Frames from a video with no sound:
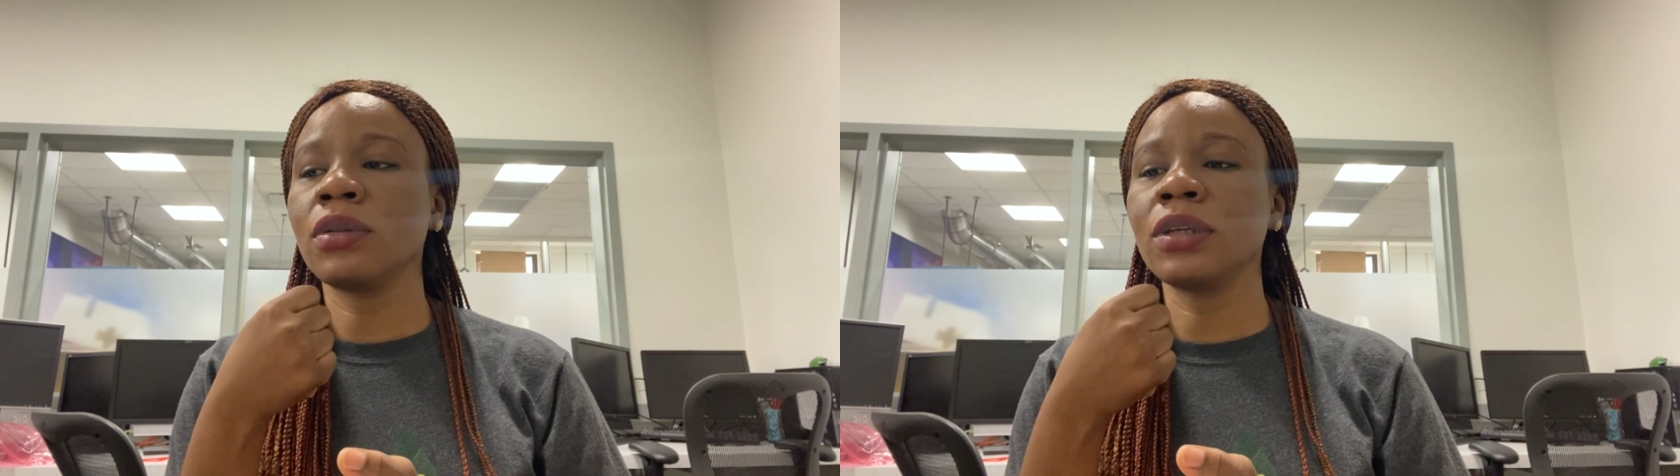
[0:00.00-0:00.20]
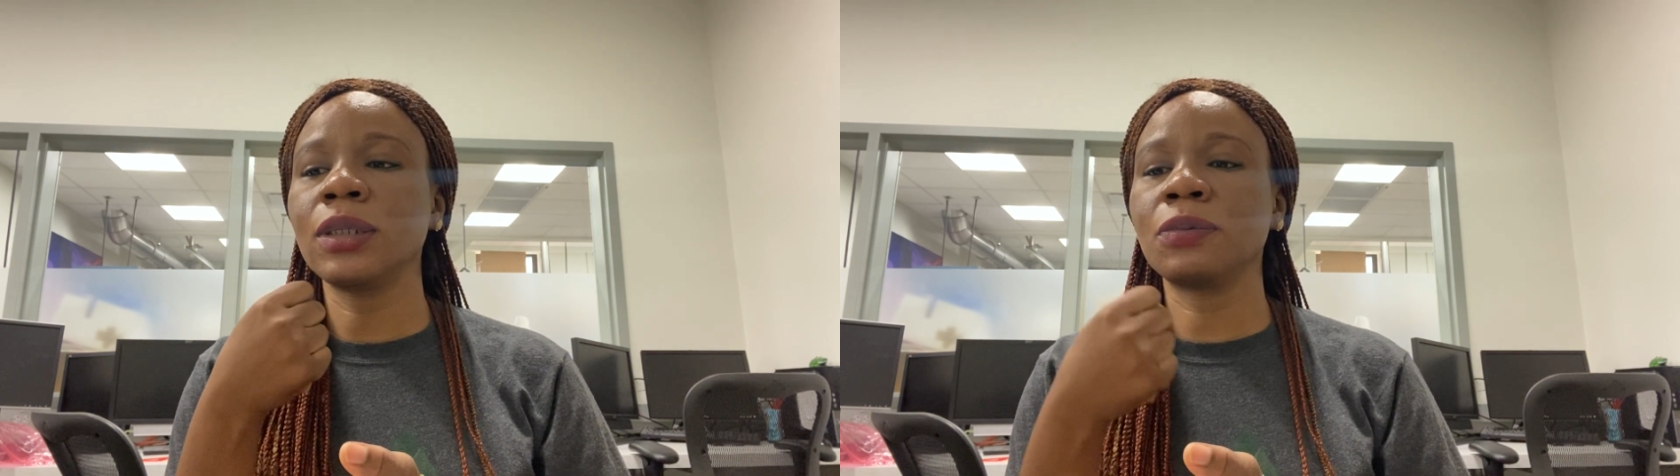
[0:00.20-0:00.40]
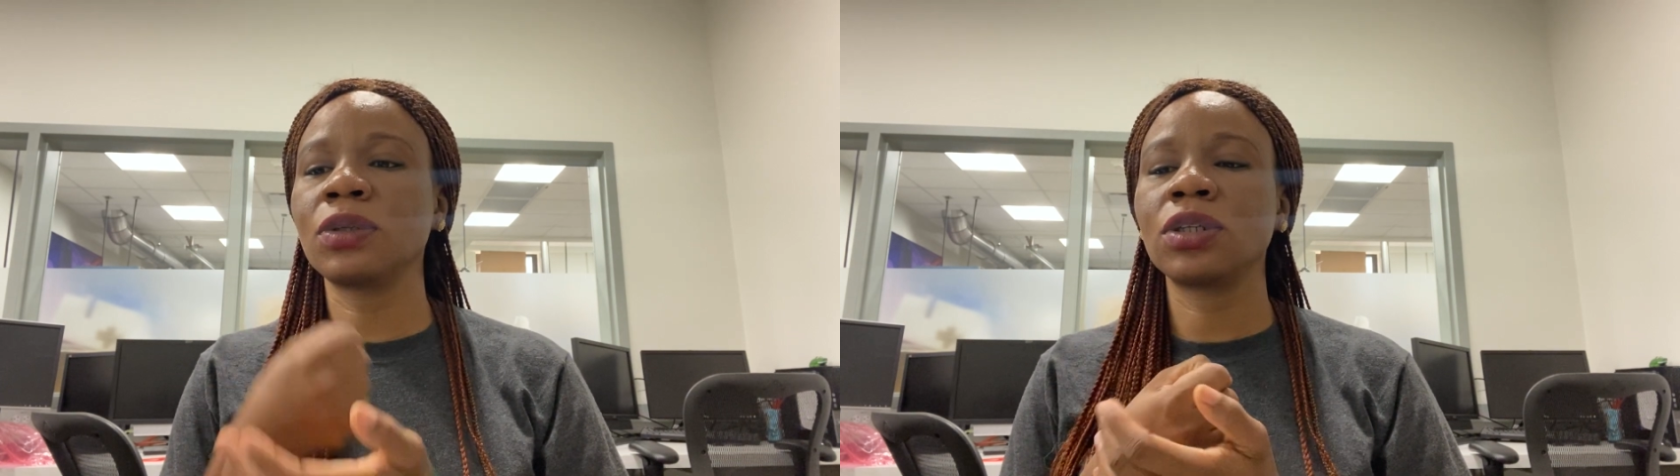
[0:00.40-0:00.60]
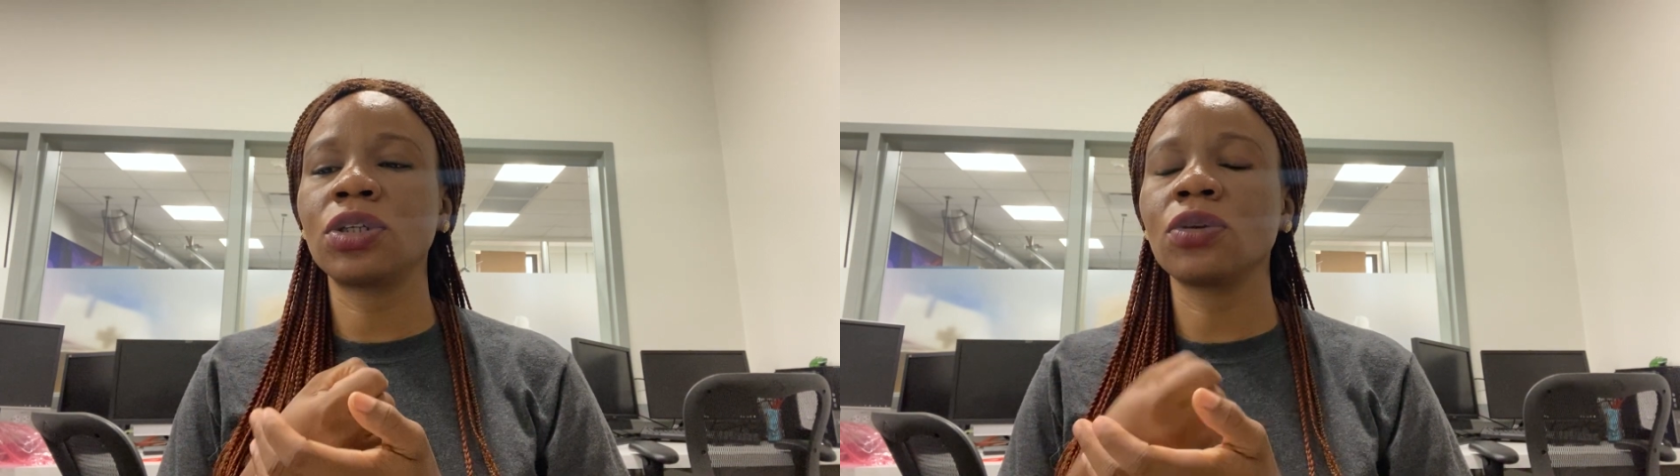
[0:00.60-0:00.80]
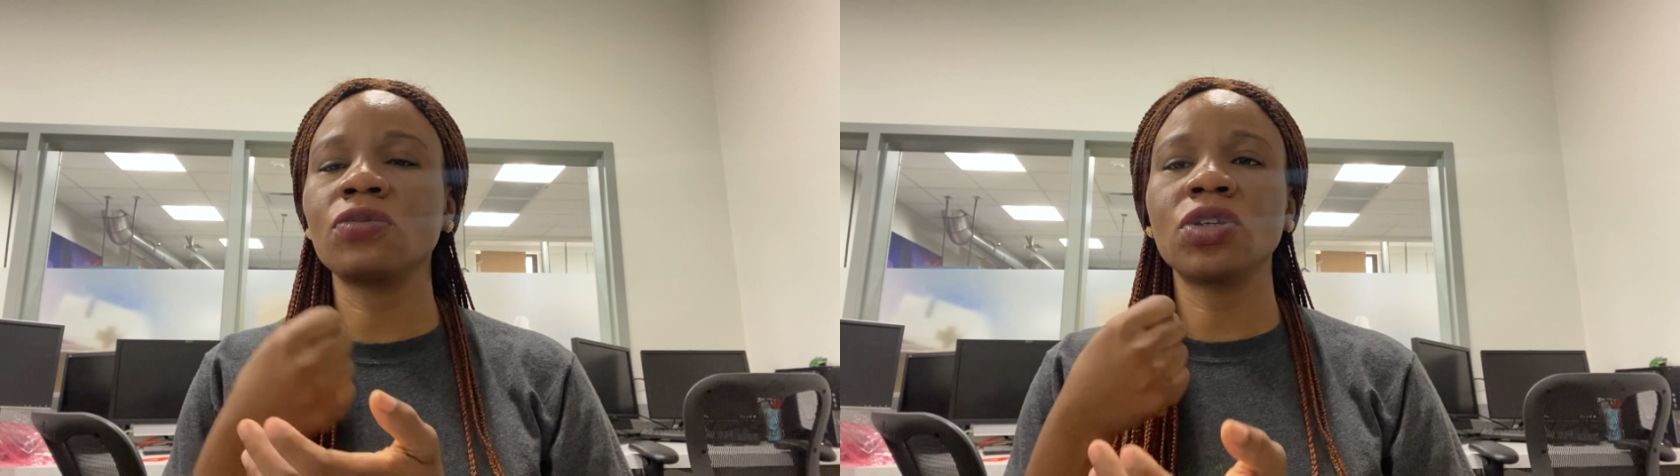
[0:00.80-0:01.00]
this
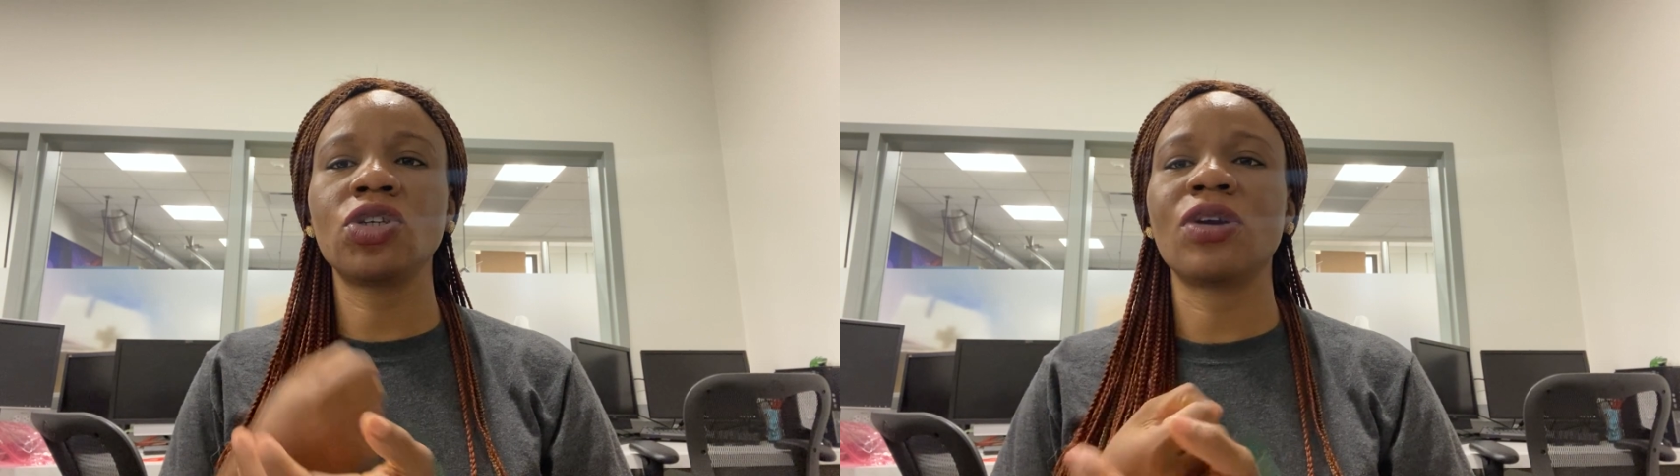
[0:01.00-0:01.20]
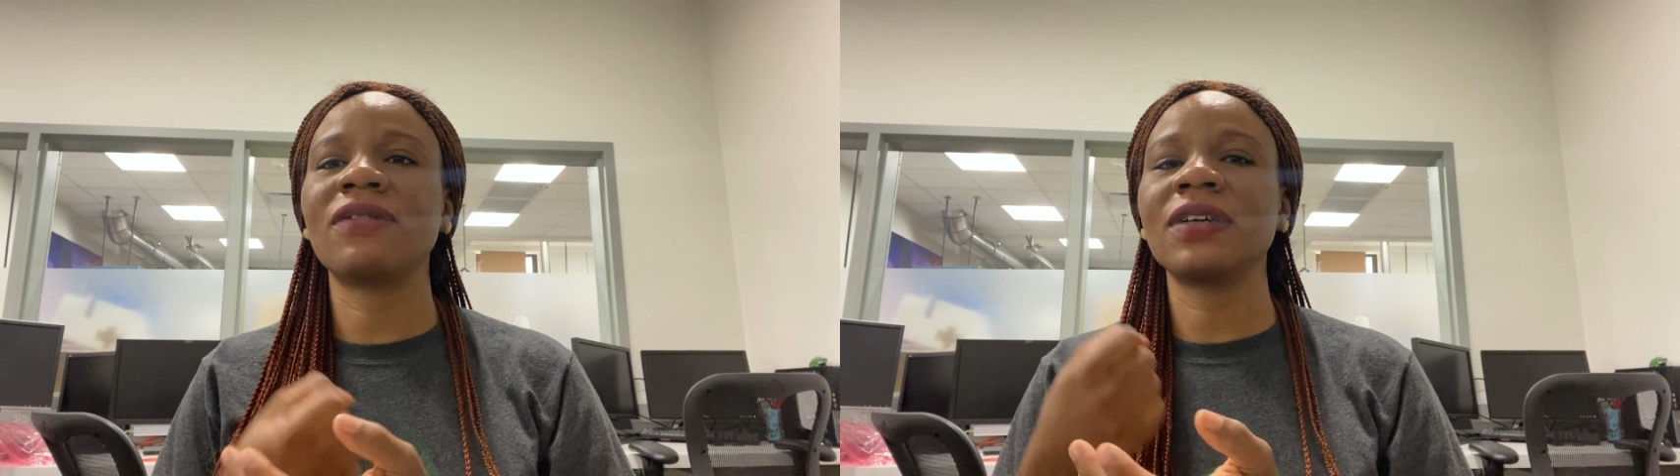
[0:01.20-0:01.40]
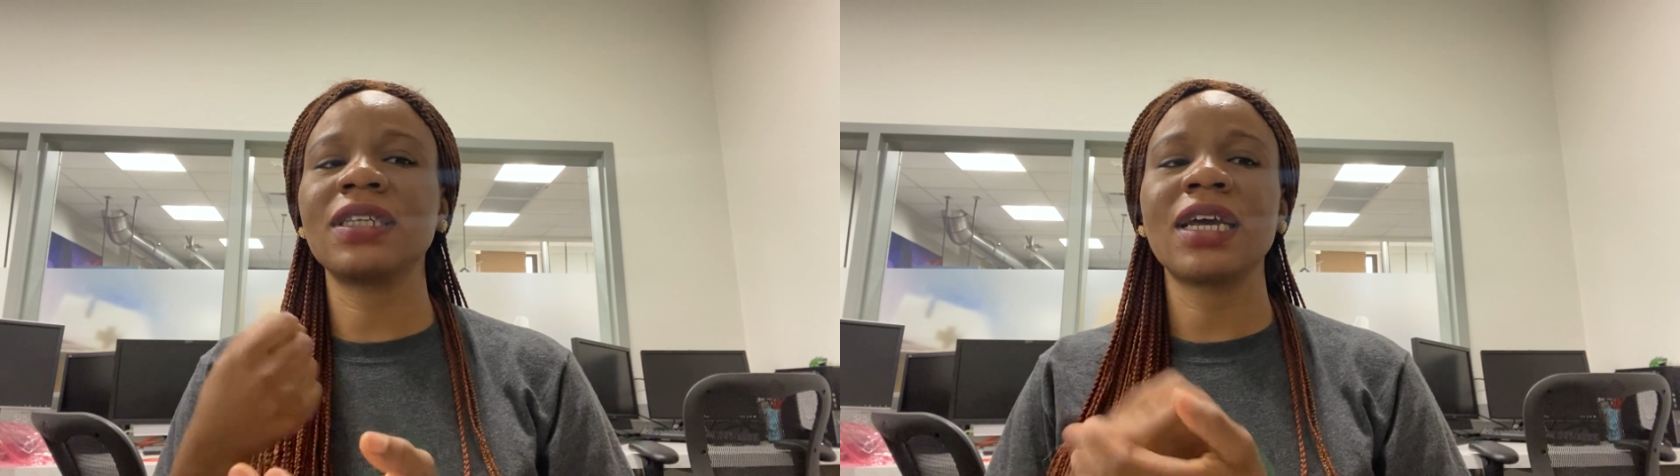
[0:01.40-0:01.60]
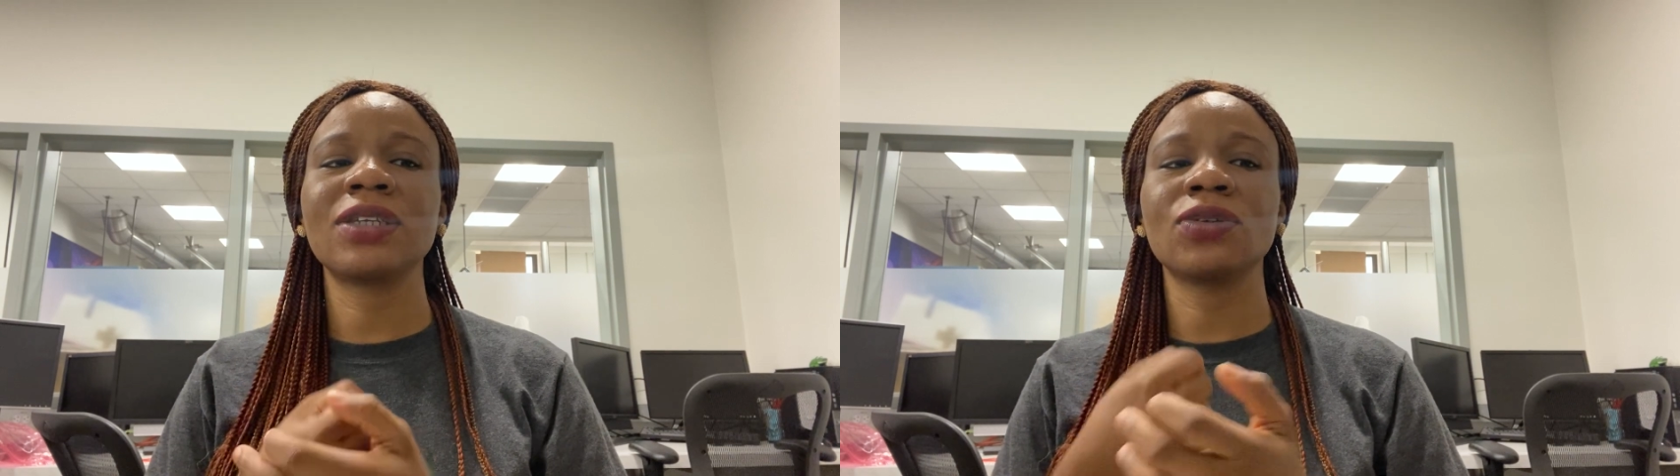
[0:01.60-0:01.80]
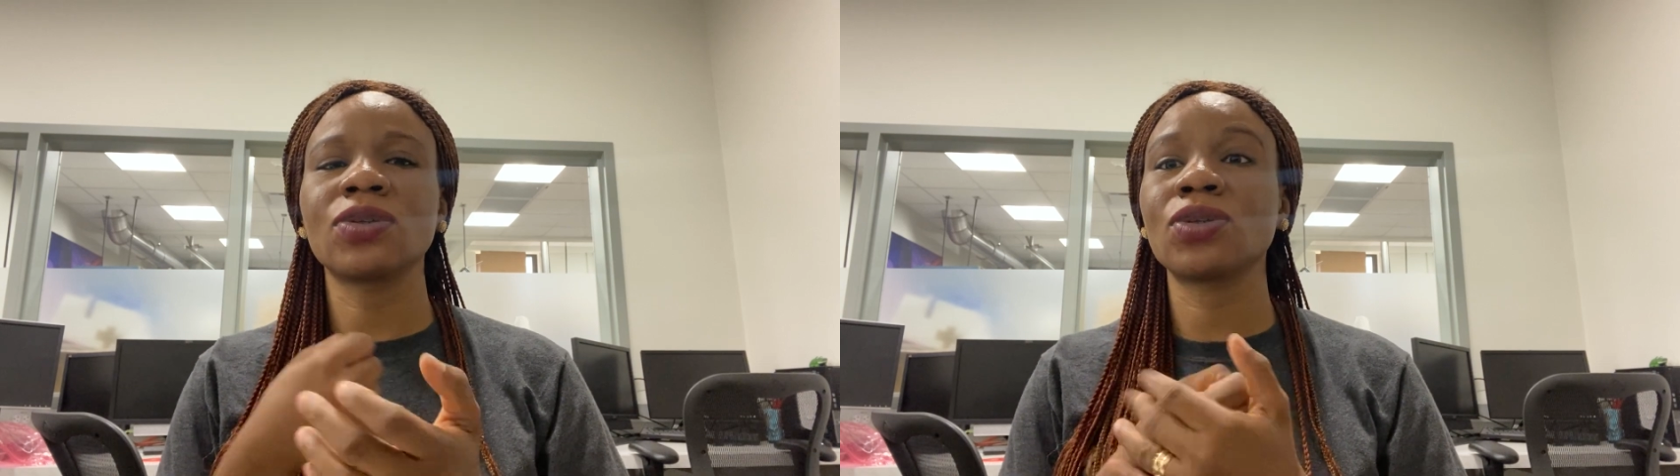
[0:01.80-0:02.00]
position which you advertised
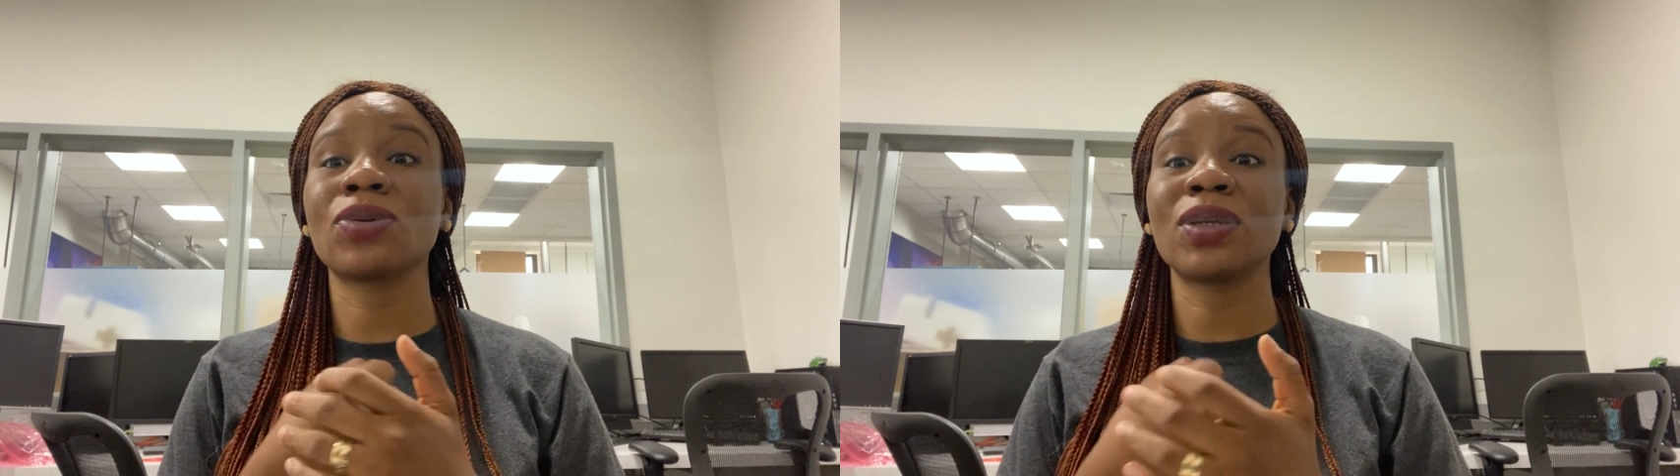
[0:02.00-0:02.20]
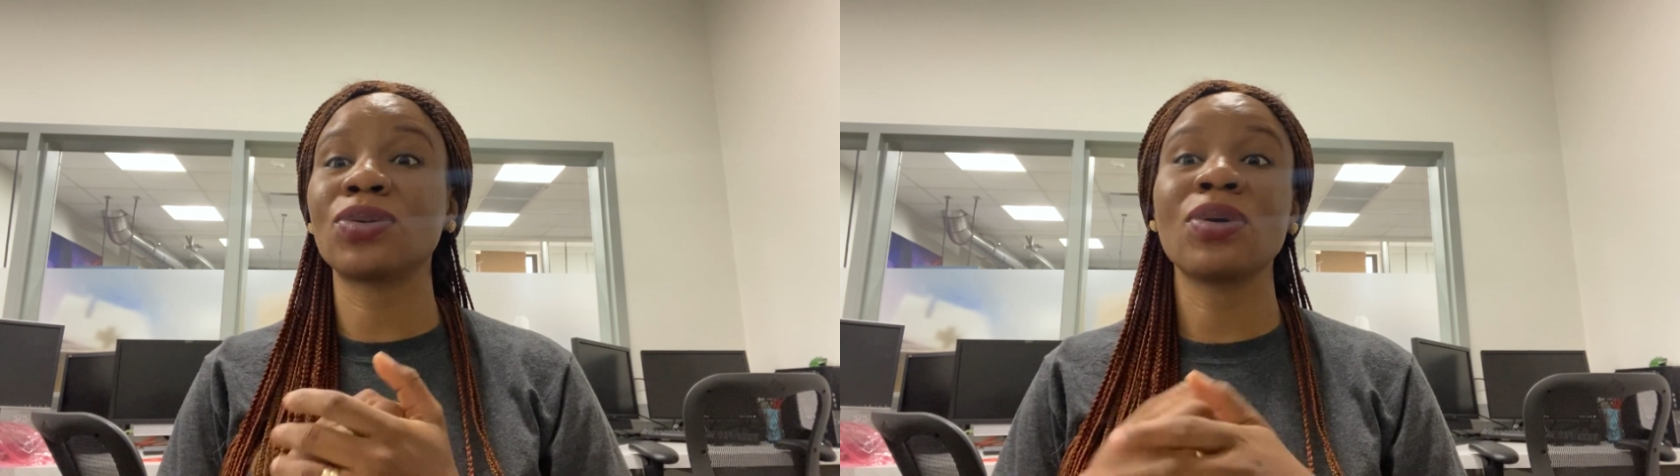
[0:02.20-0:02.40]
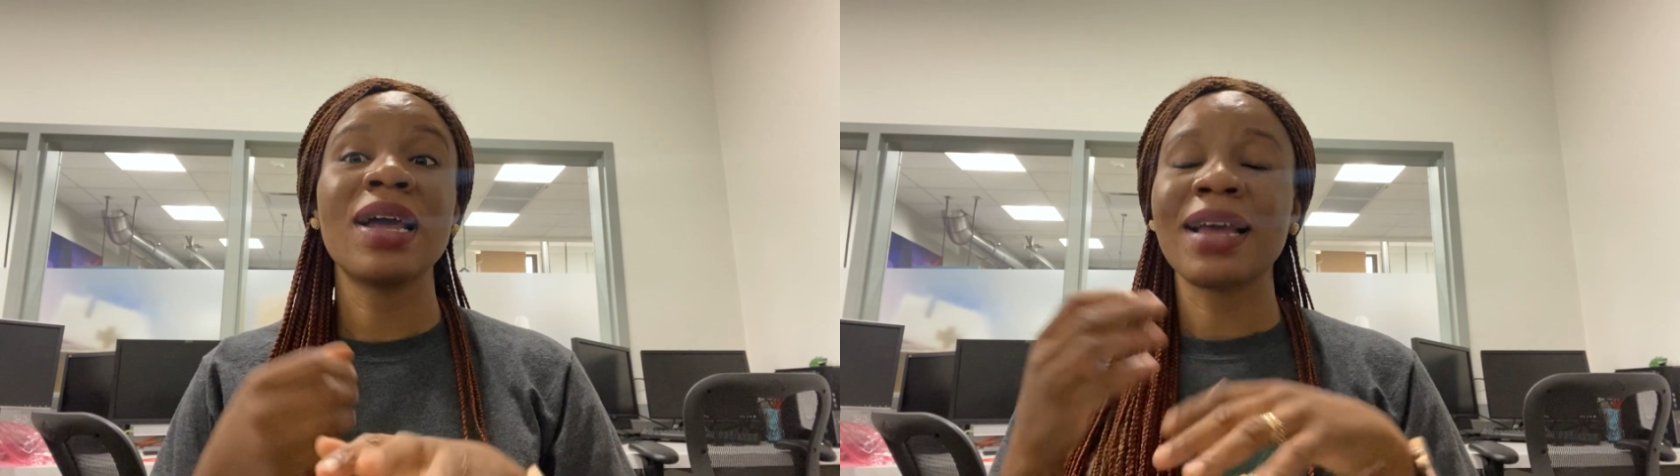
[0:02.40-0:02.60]
on so and so."